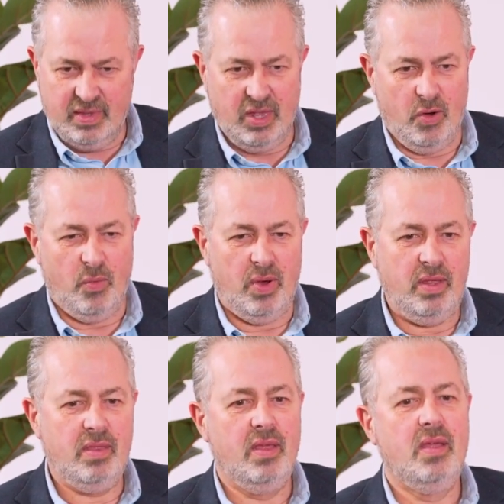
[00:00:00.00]
deal
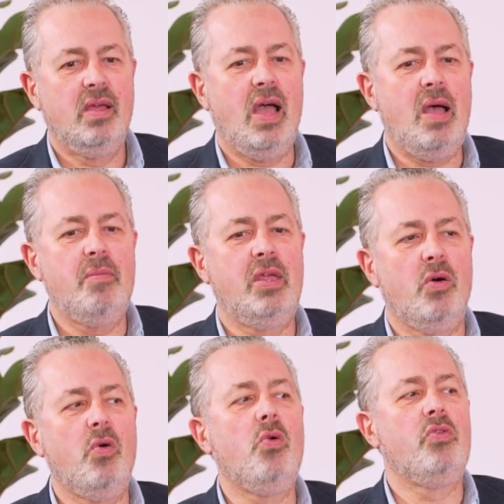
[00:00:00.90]
with, how many
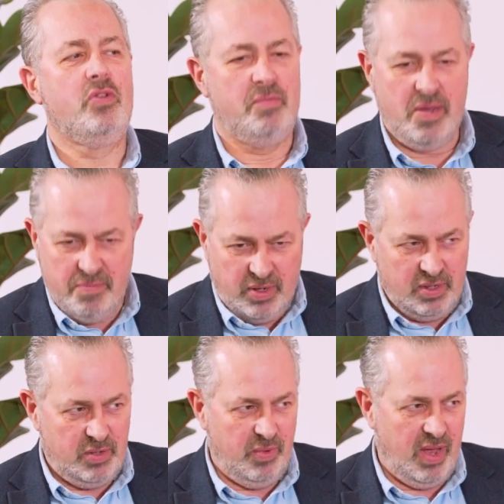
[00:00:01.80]
order amendments do we